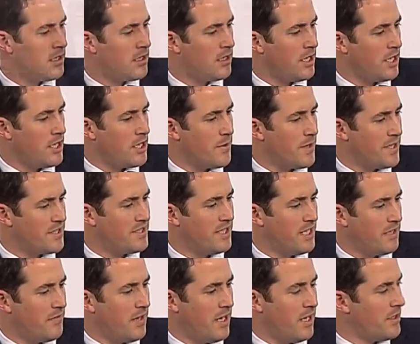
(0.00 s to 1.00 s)
US
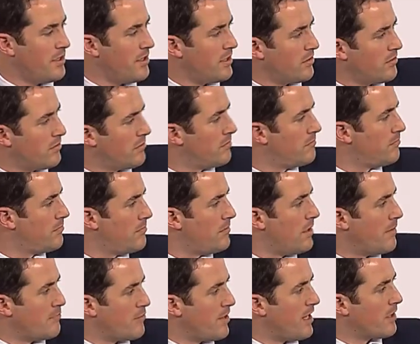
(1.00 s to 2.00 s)
TV under your
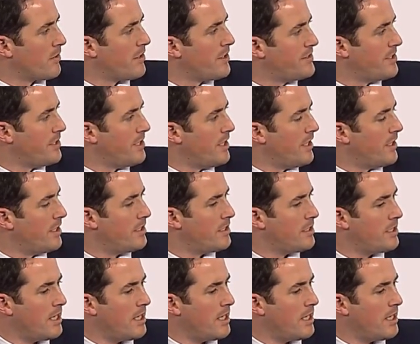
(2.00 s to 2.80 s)
umbrella at Turner.